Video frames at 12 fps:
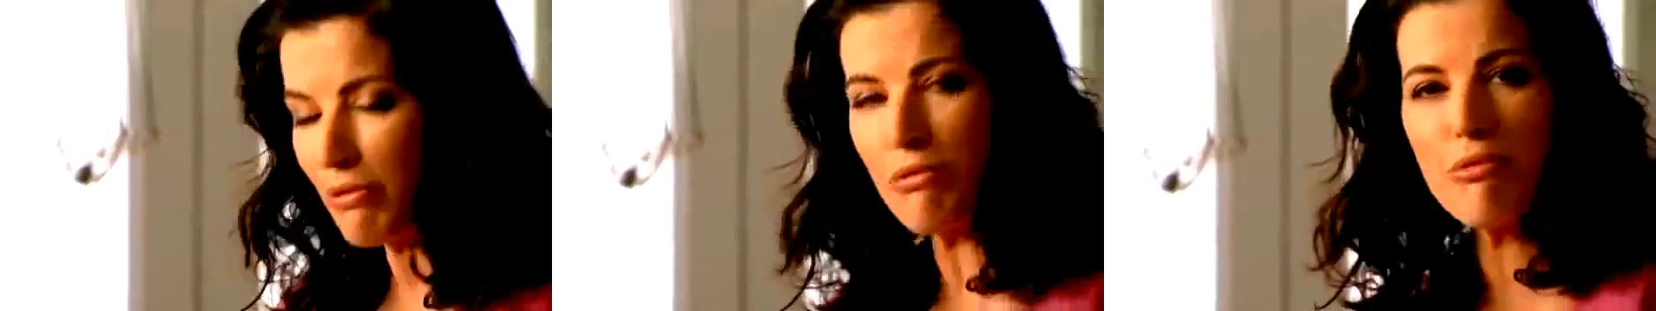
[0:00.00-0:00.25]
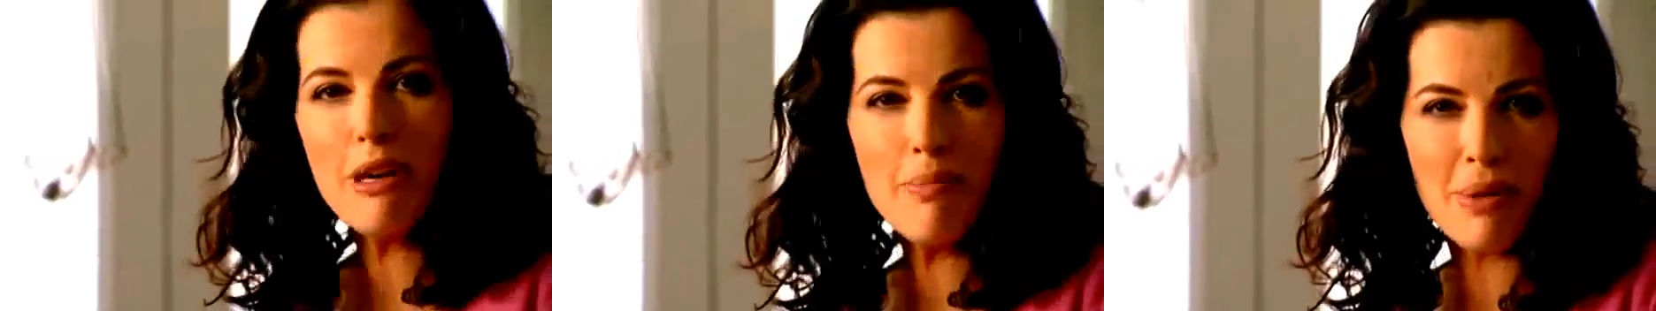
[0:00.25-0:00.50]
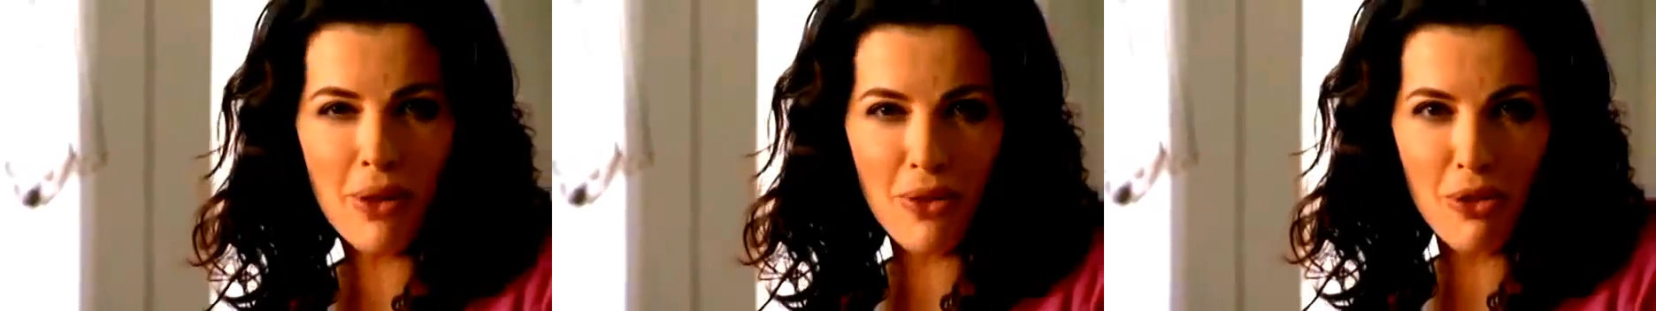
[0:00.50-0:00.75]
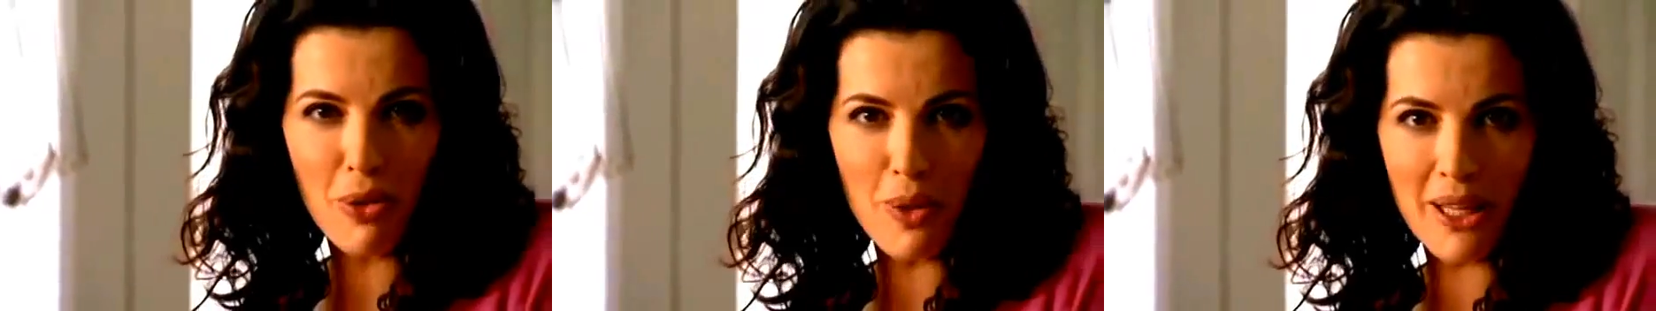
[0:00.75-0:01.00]
ribboned
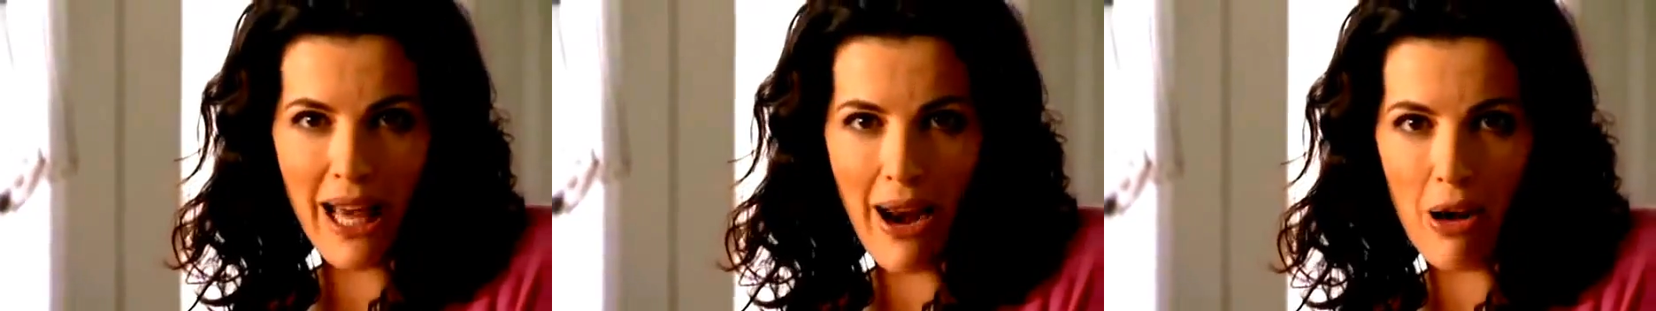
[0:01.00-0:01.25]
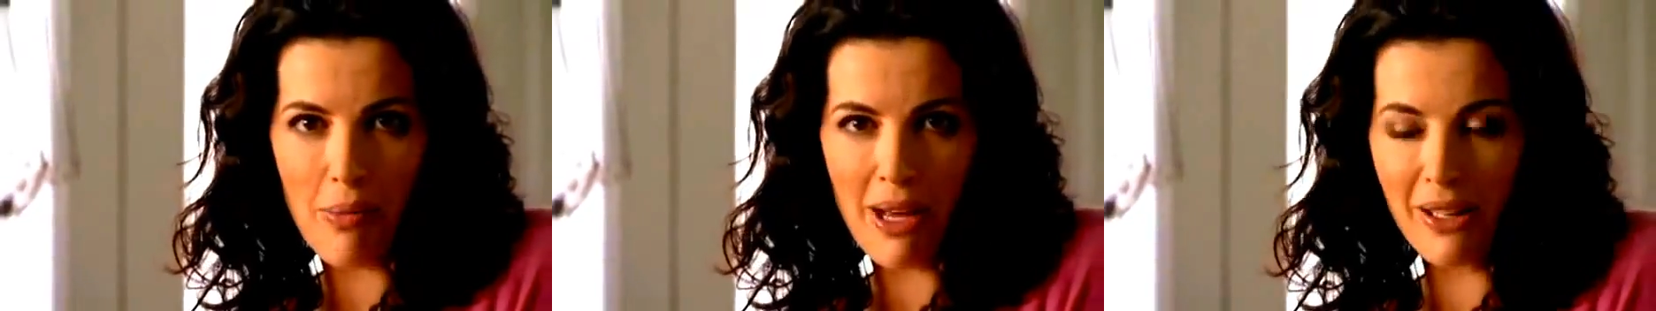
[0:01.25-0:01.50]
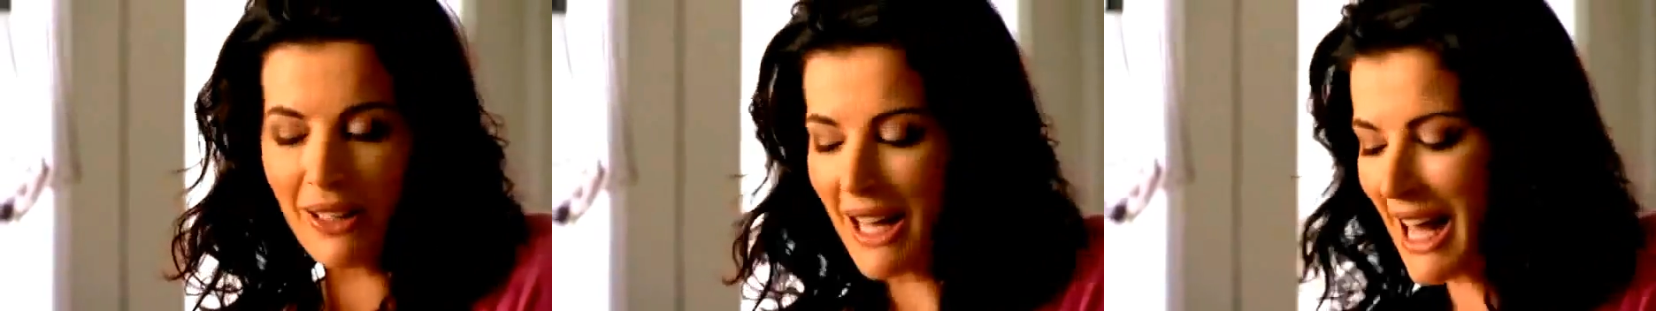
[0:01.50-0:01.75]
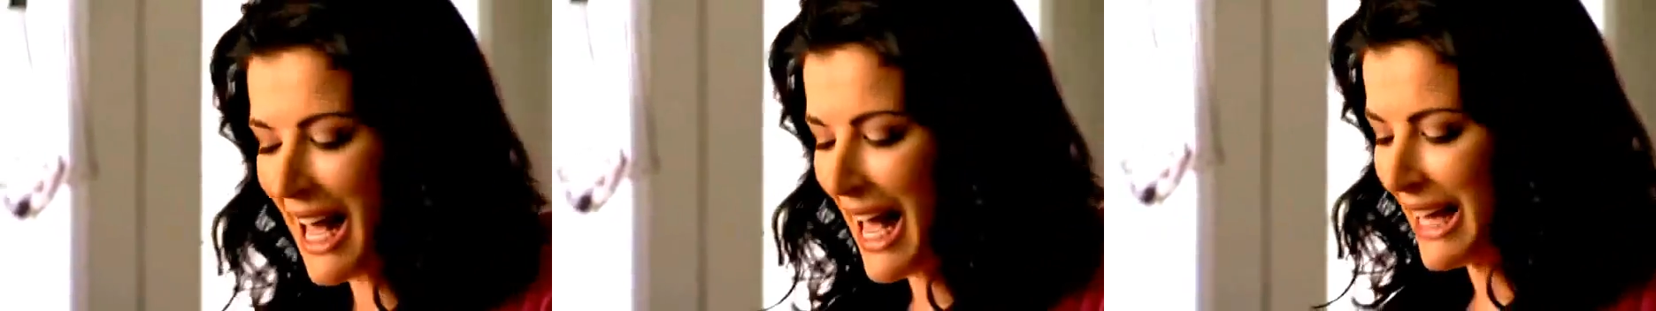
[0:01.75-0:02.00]
through with caramel
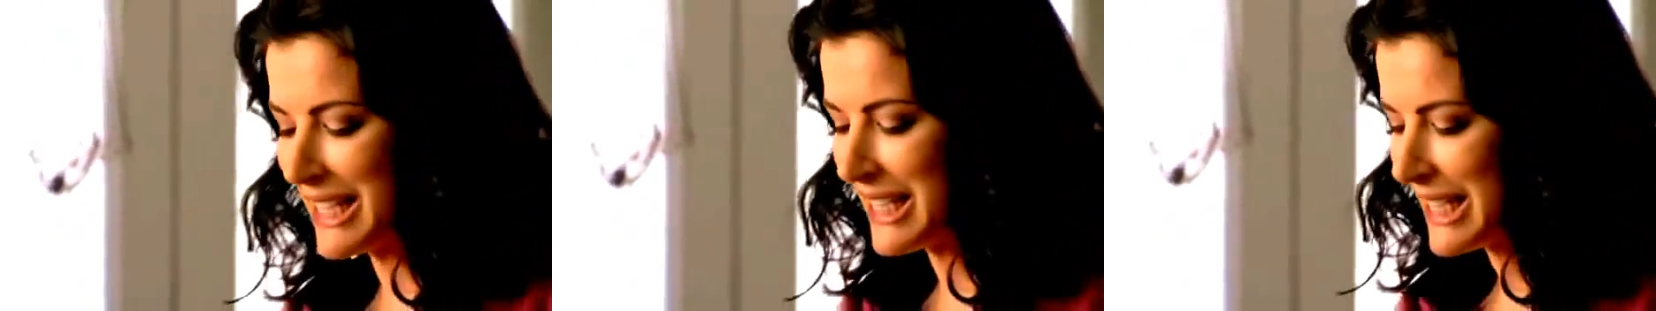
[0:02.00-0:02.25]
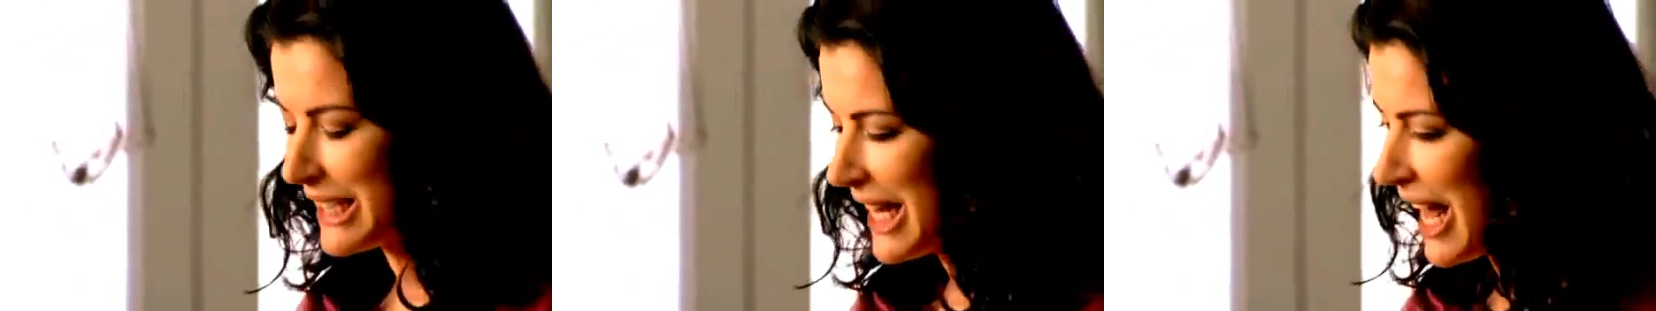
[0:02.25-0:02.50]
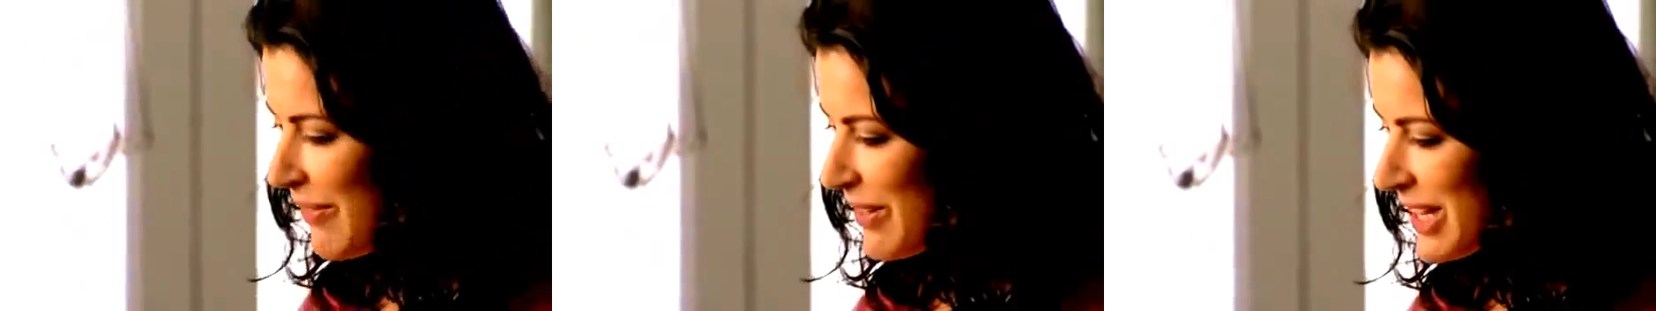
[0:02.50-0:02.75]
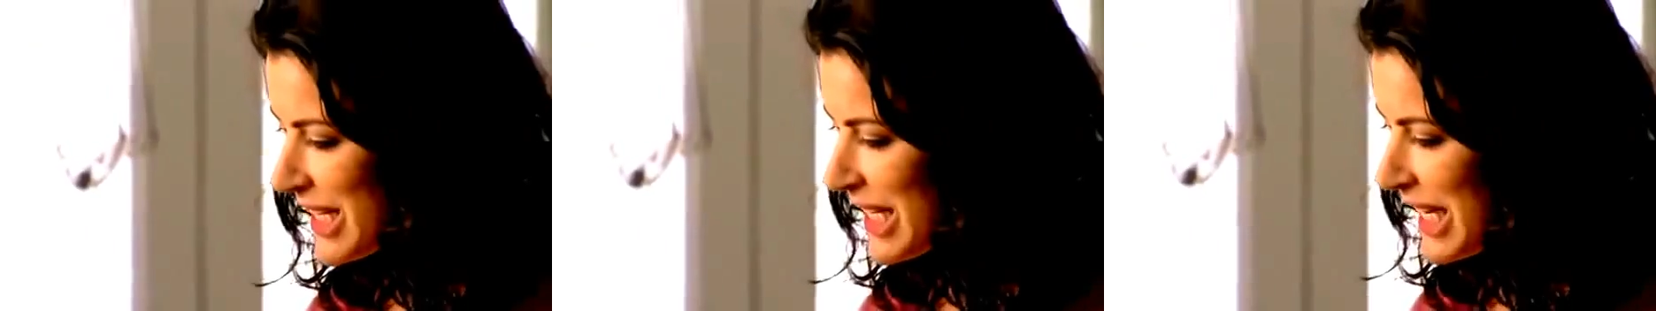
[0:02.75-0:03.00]
and still
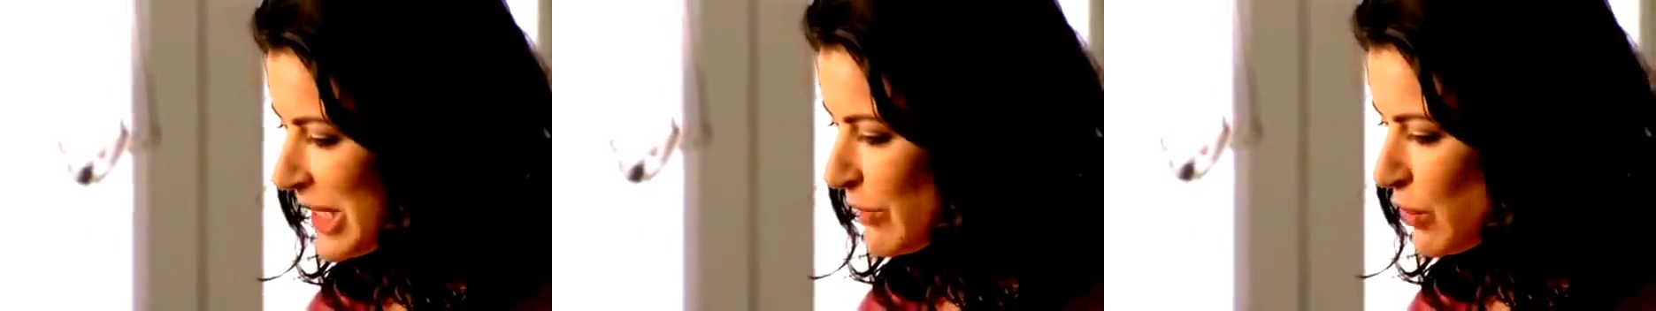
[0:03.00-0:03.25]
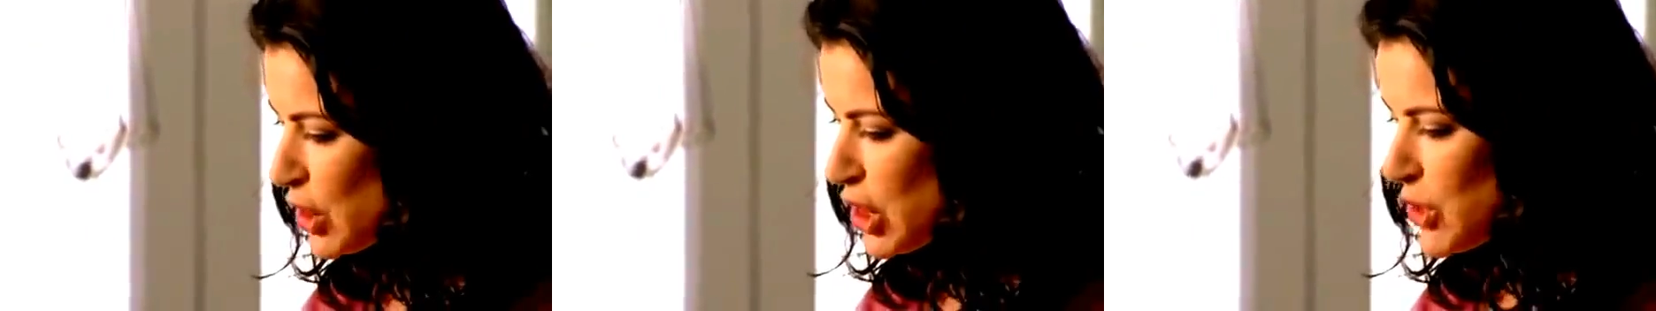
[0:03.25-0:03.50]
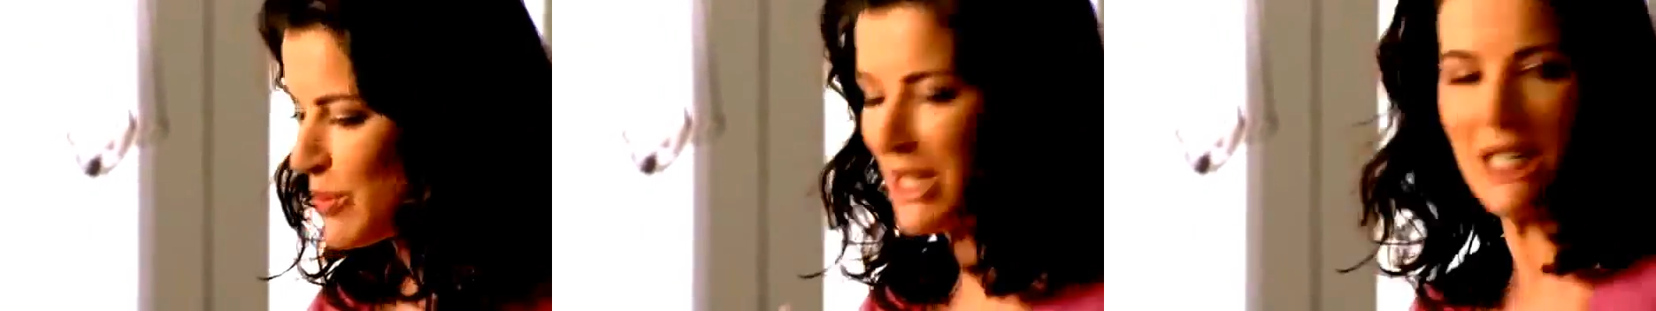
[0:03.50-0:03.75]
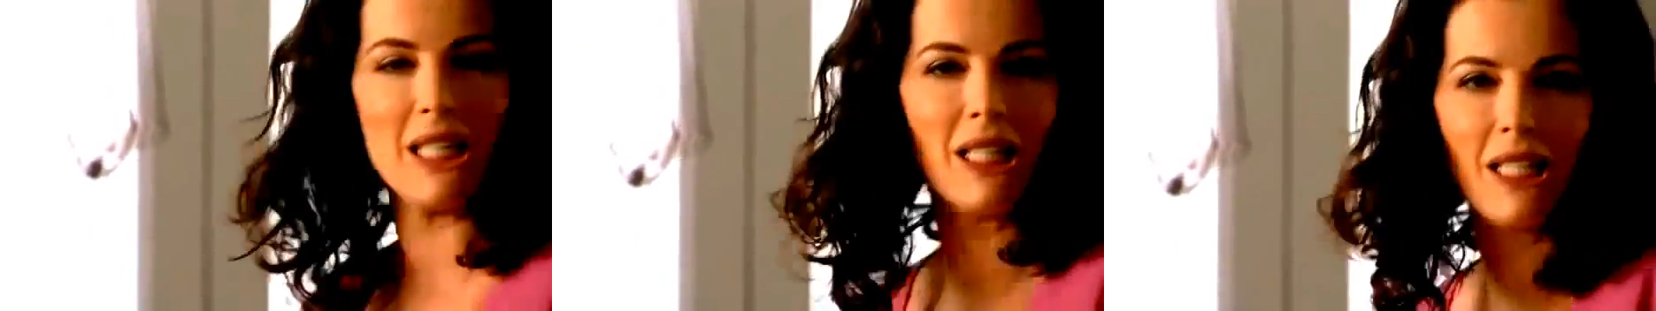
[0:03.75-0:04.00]
having the kind of
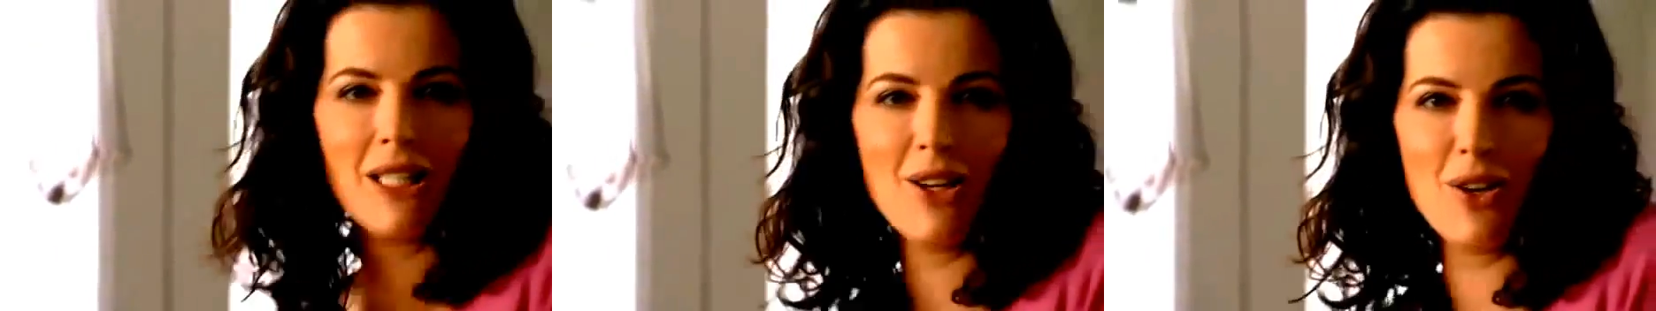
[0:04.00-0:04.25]
chewiness